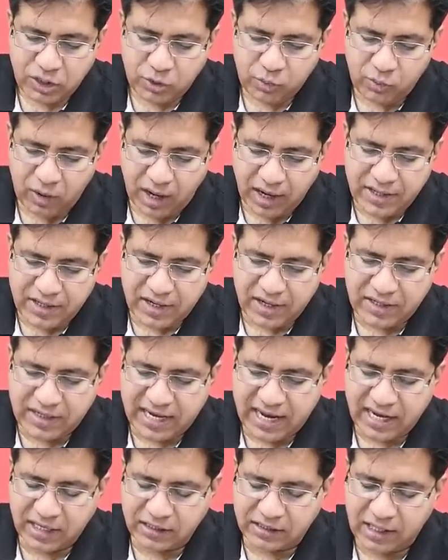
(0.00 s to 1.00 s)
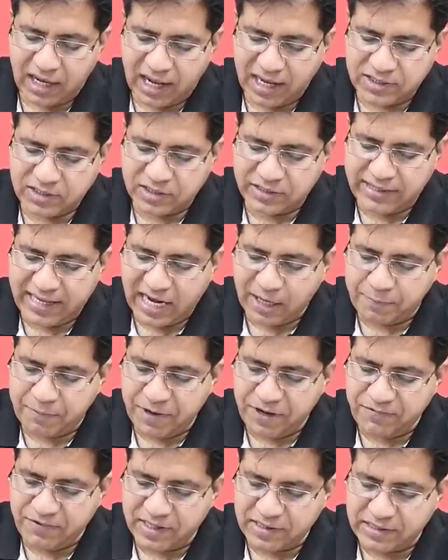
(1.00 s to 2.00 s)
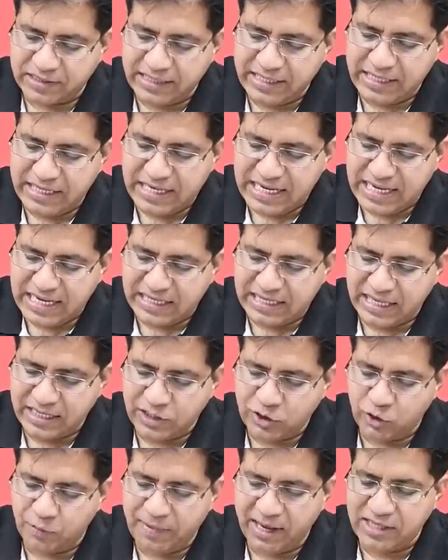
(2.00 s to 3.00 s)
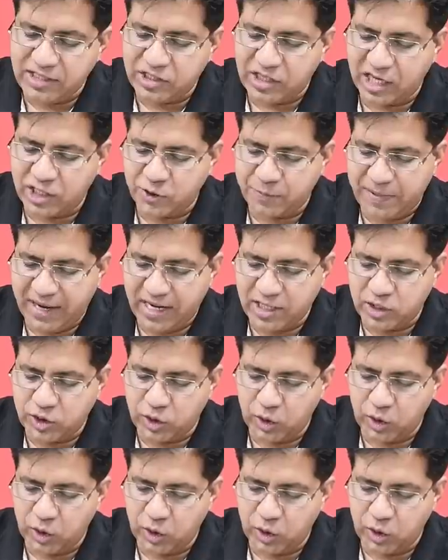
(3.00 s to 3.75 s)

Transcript: to undertake tasks that previously needed human judgment.